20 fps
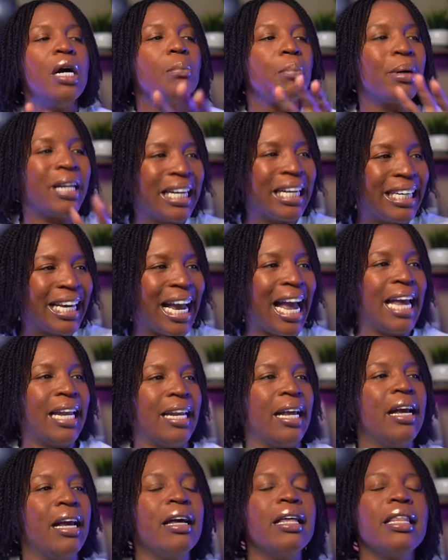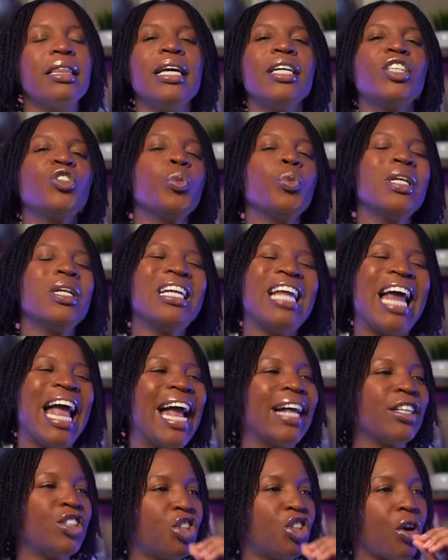But again, this will
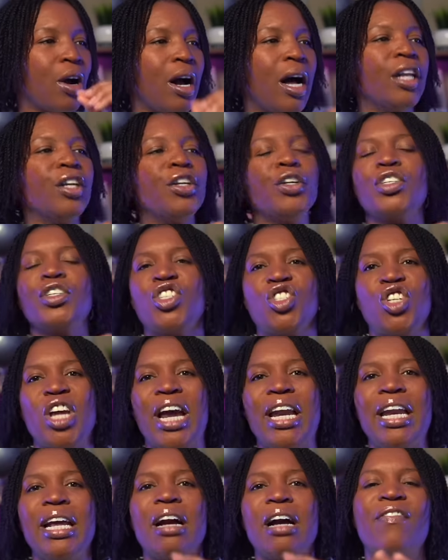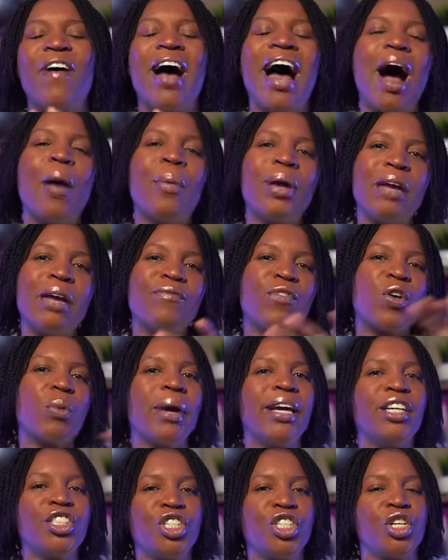enhance your understanding of how
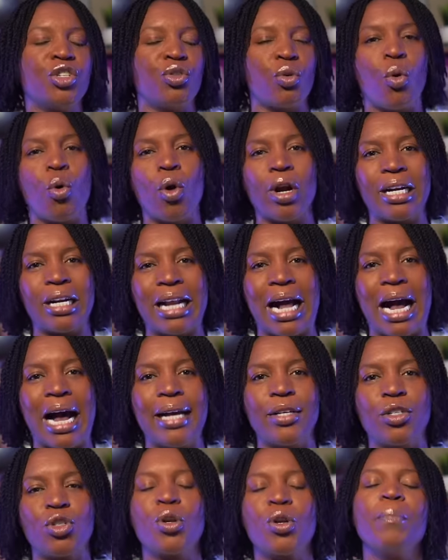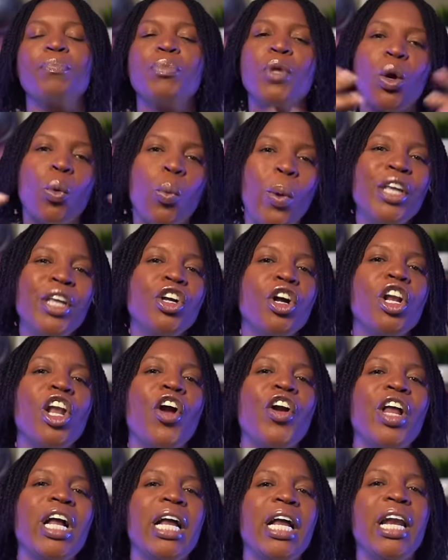information is organized. When you're
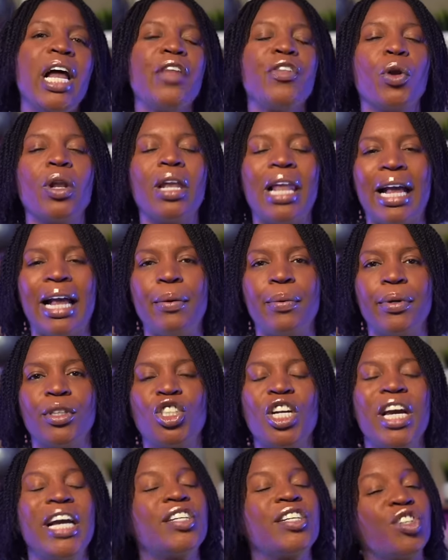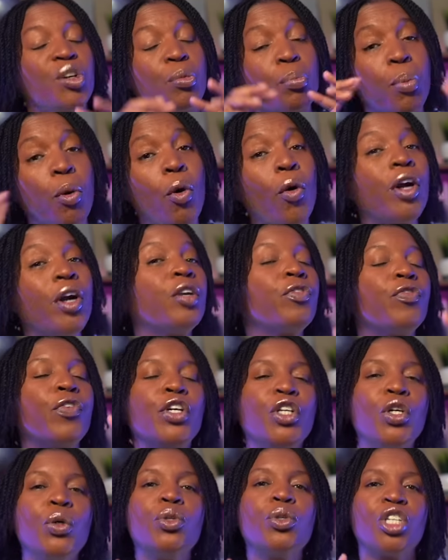learning another language, it's important for
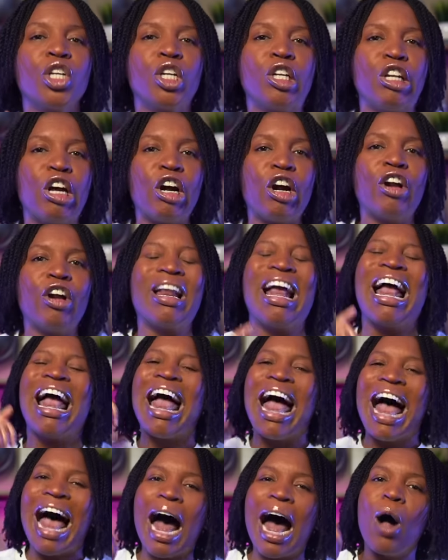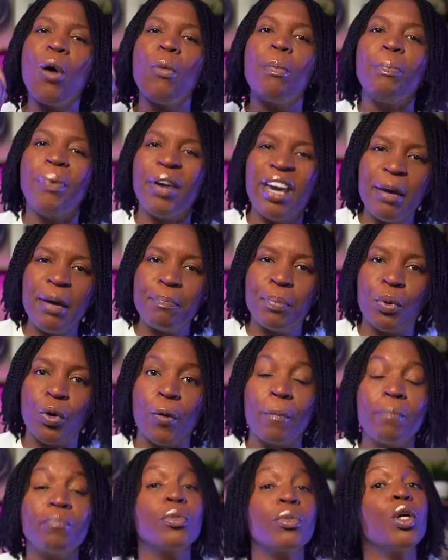you to learn how
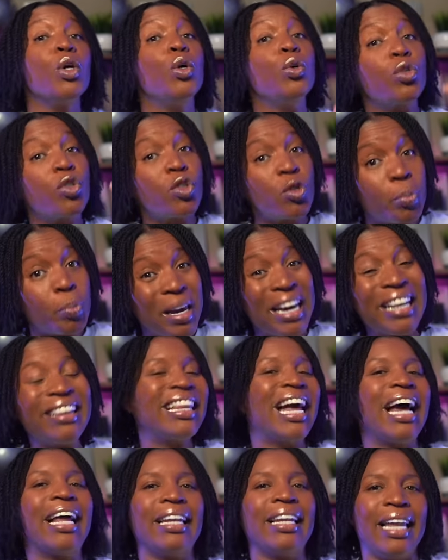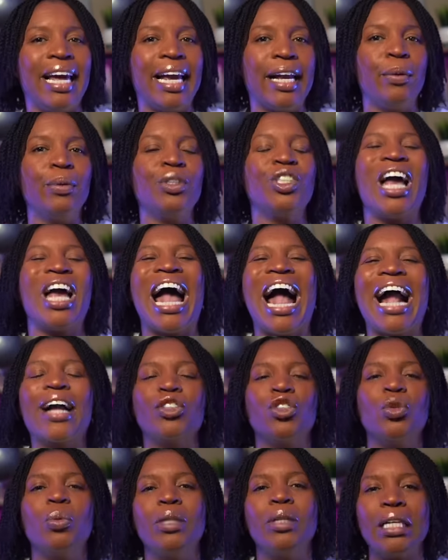people who speak that language
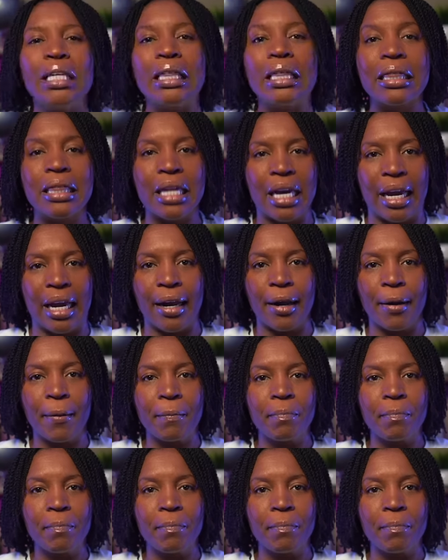actually think.